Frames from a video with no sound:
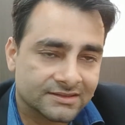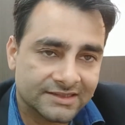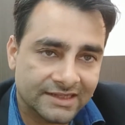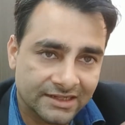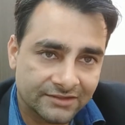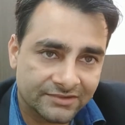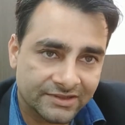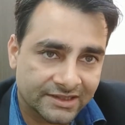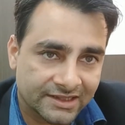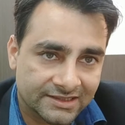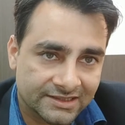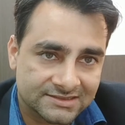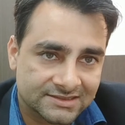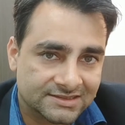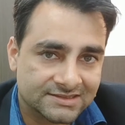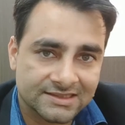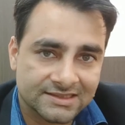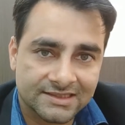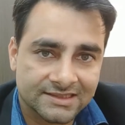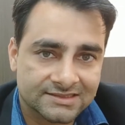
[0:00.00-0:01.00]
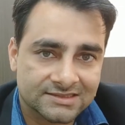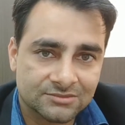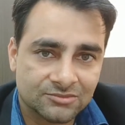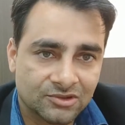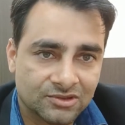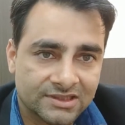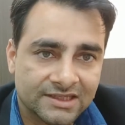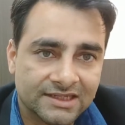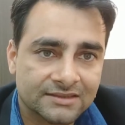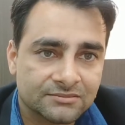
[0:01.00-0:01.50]
Delivering anesthesia takes
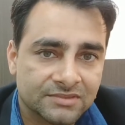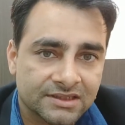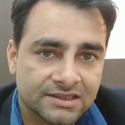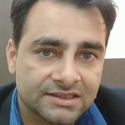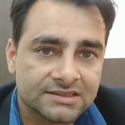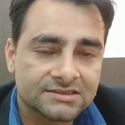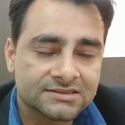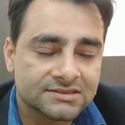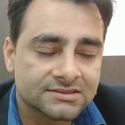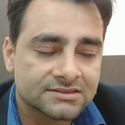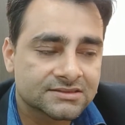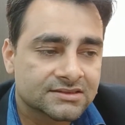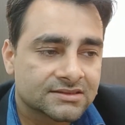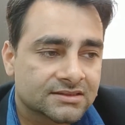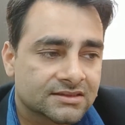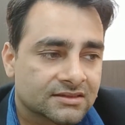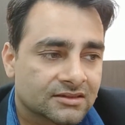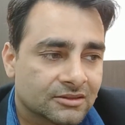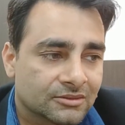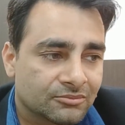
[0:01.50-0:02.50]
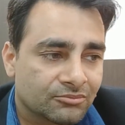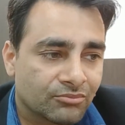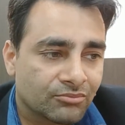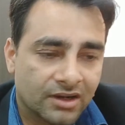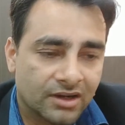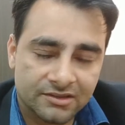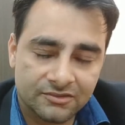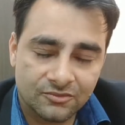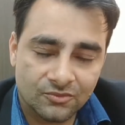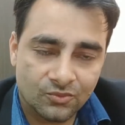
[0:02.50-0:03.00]
about 10 minutes,
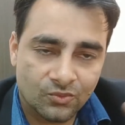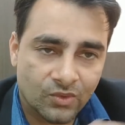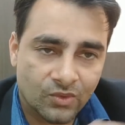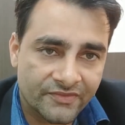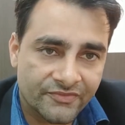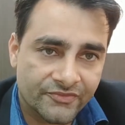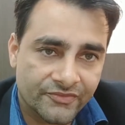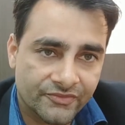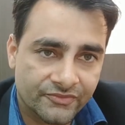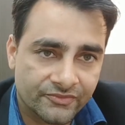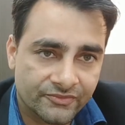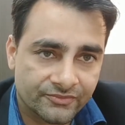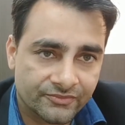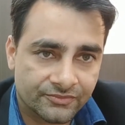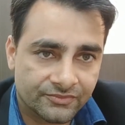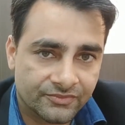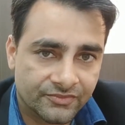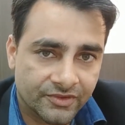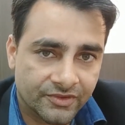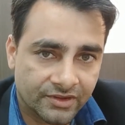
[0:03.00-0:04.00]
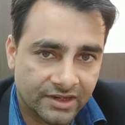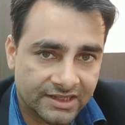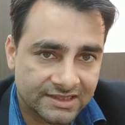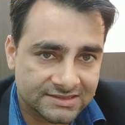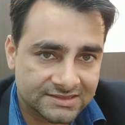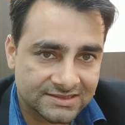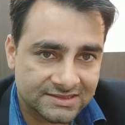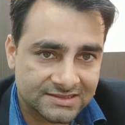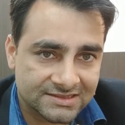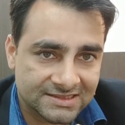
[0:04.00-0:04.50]
but once the
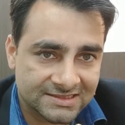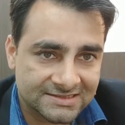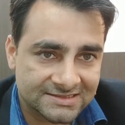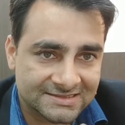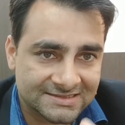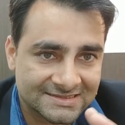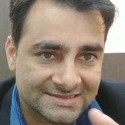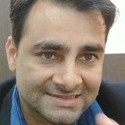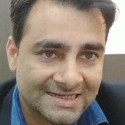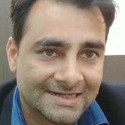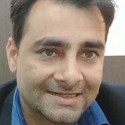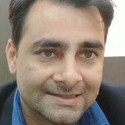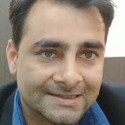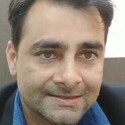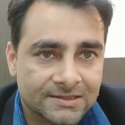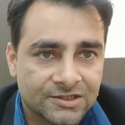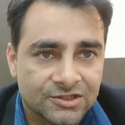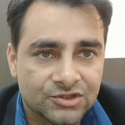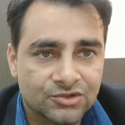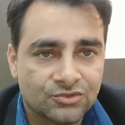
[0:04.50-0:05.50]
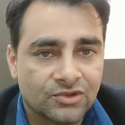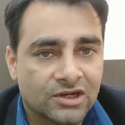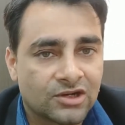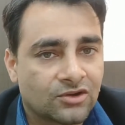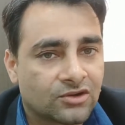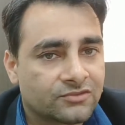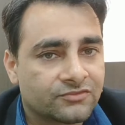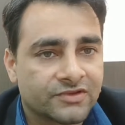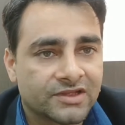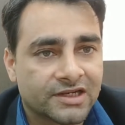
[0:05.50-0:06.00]
anesthesia is set, you will
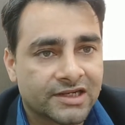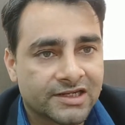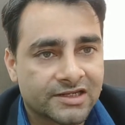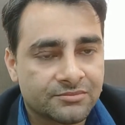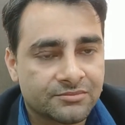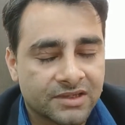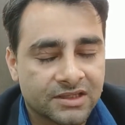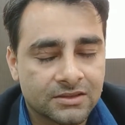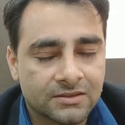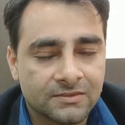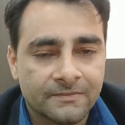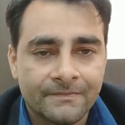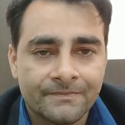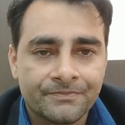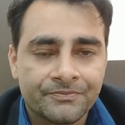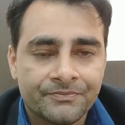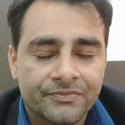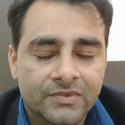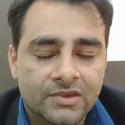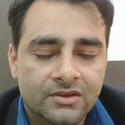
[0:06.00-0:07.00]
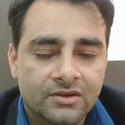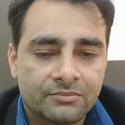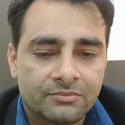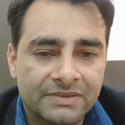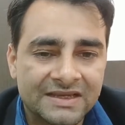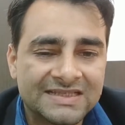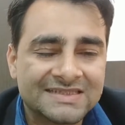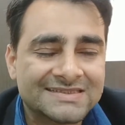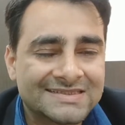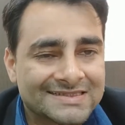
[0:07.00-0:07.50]
not feel any pain. A
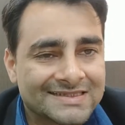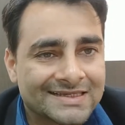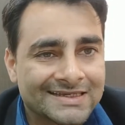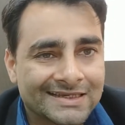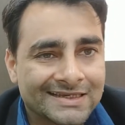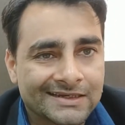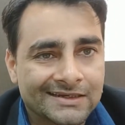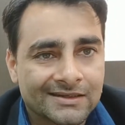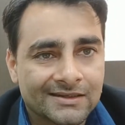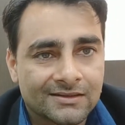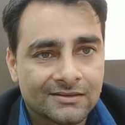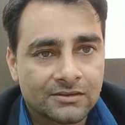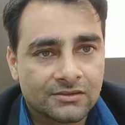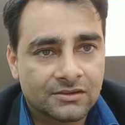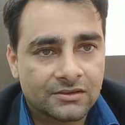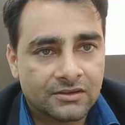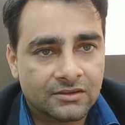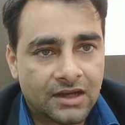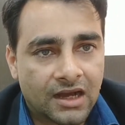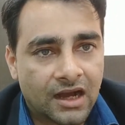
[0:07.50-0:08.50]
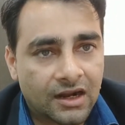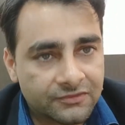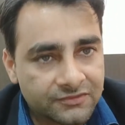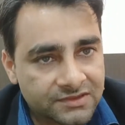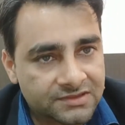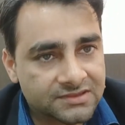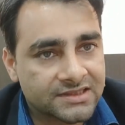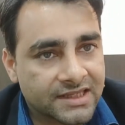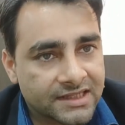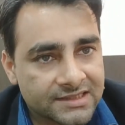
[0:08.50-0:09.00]
pain scale
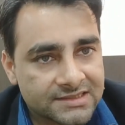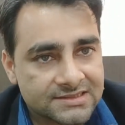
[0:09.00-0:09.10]
after the